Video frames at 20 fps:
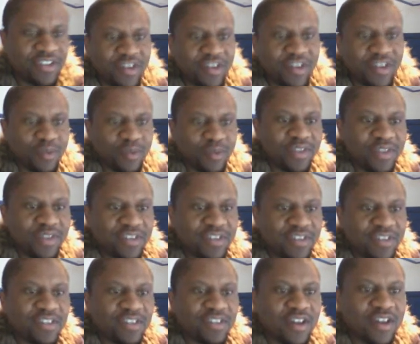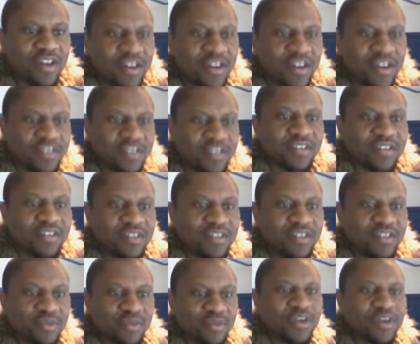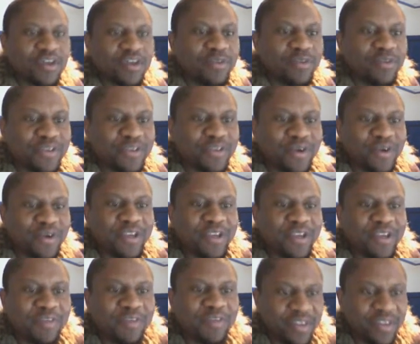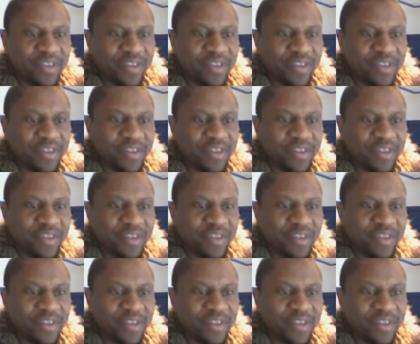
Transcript: What this does is it will capture your email.